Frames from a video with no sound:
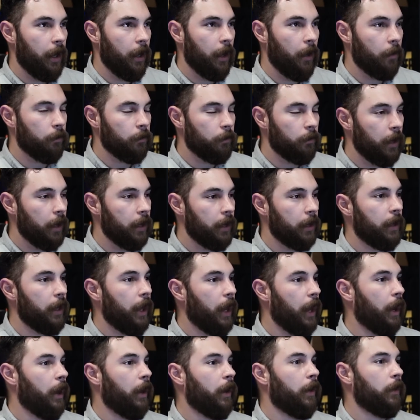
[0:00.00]
how right
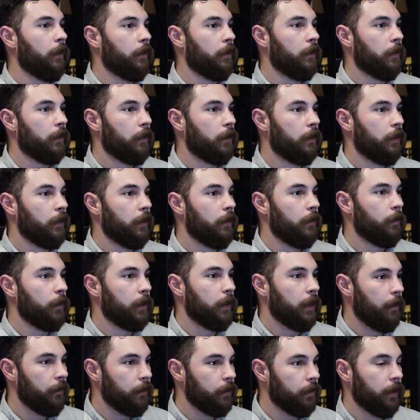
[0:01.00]
now
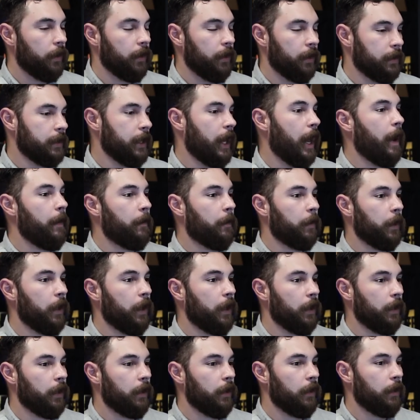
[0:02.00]
with everything that's
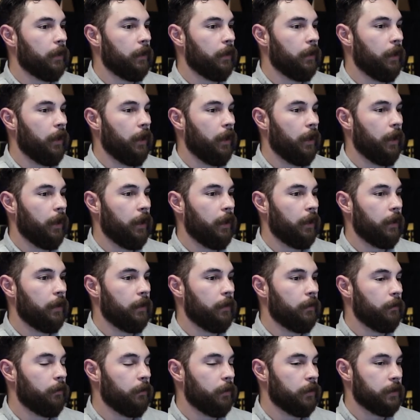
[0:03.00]
happening,
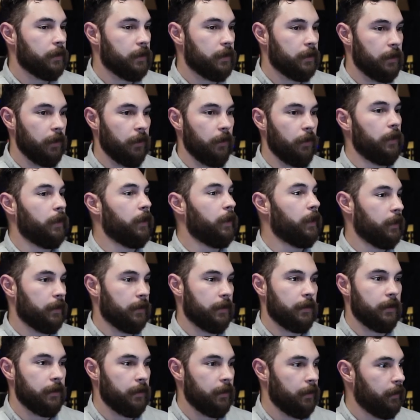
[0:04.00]
yeah. uh, we're still in
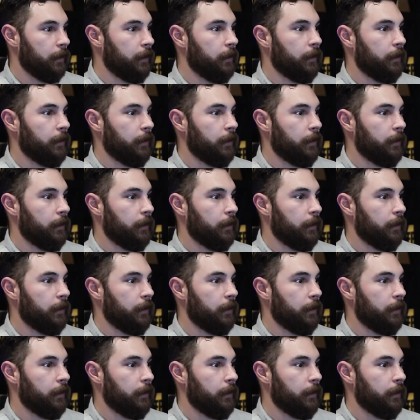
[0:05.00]
this